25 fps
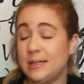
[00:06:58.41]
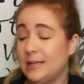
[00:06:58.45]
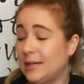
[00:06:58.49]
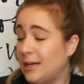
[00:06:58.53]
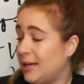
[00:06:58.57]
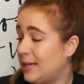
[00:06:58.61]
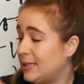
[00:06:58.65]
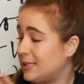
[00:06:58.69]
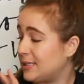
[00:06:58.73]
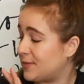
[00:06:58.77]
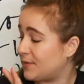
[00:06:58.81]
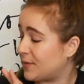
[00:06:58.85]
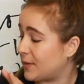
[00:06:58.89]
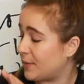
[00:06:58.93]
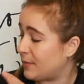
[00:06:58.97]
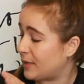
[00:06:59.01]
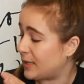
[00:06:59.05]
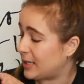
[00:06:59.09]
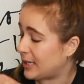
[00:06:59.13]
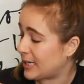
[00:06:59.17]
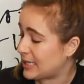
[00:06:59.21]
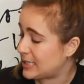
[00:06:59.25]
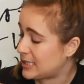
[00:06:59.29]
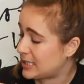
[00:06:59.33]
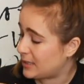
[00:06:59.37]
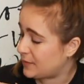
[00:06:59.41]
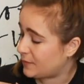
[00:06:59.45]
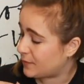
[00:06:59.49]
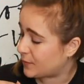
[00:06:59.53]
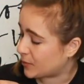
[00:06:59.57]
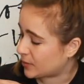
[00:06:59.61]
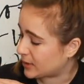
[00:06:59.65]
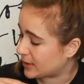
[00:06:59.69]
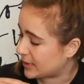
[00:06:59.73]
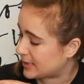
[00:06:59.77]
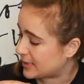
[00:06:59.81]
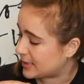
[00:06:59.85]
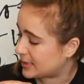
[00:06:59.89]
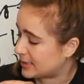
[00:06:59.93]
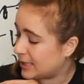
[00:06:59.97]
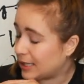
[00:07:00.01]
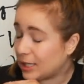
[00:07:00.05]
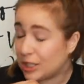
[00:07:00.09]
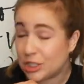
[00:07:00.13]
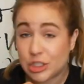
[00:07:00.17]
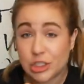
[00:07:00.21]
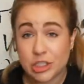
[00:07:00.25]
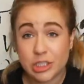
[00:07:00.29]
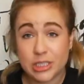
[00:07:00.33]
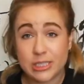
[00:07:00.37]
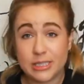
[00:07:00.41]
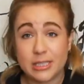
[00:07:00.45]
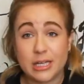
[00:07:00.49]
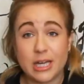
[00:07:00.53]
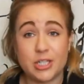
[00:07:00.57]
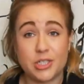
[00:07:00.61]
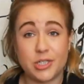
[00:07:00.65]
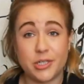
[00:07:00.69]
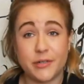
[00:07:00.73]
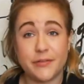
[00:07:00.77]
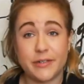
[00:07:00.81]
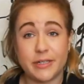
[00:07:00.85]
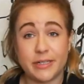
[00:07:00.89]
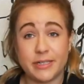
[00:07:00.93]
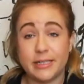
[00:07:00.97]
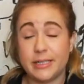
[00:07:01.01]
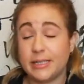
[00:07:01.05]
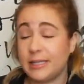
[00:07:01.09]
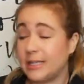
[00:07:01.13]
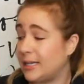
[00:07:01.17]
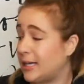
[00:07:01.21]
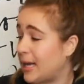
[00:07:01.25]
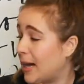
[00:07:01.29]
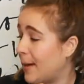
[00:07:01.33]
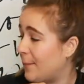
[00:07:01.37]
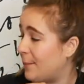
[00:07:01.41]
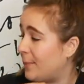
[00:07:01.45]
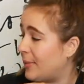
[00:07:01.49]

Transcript: And it's from the 1940s. It's a little dirty. I do have to clean it up,